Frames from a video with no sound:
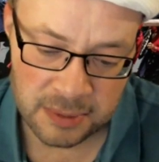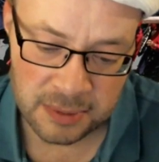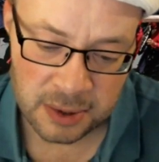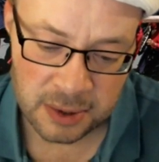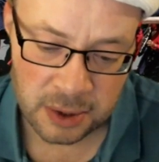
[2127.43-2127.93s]

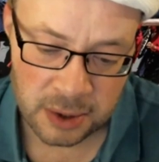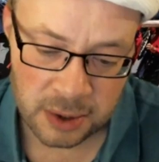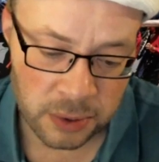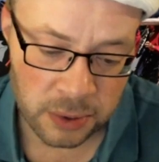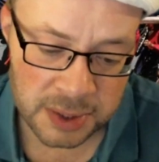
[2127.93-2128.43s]
nor his
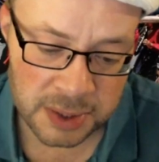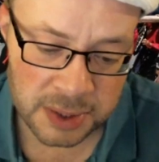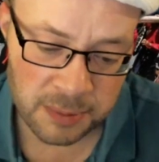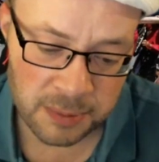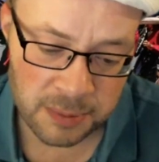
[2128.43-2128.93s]

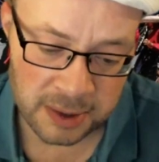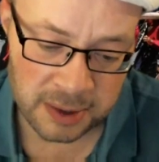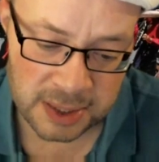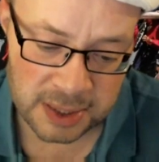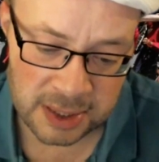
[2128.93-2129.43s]
companions did
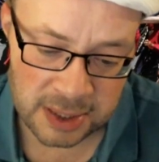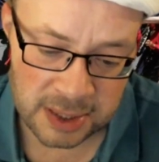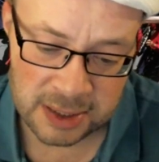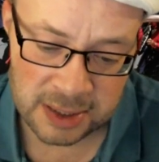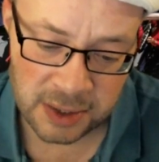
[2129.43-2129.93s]
is
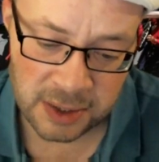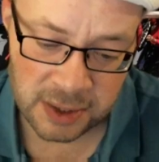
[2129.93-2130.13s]
innovation,